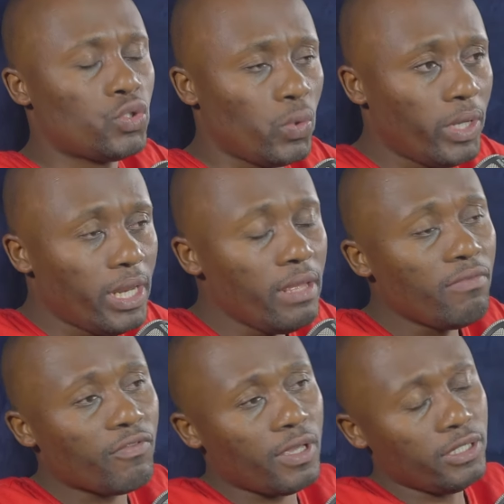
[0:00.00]
to
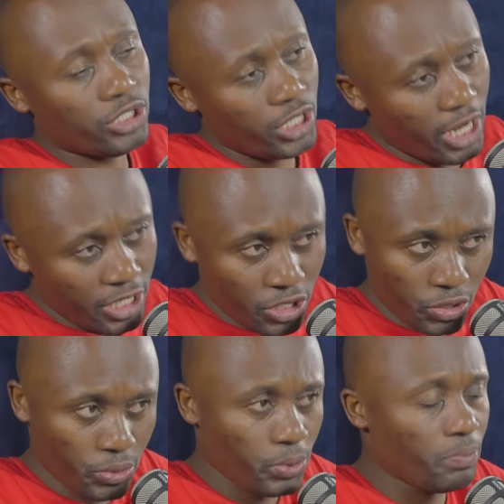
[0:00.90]
leave
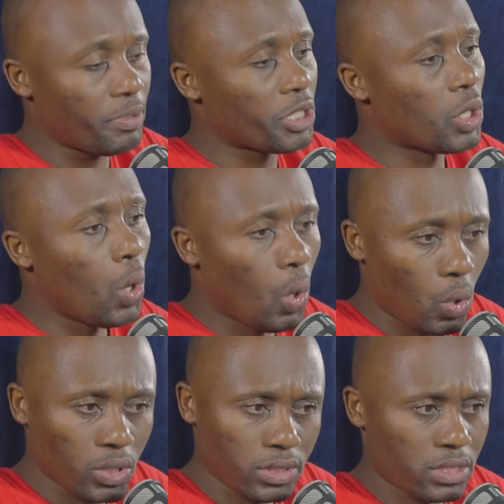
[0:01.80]
EGNU,
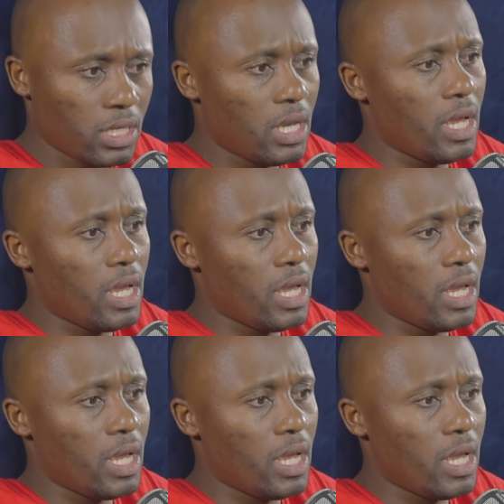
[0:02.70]
because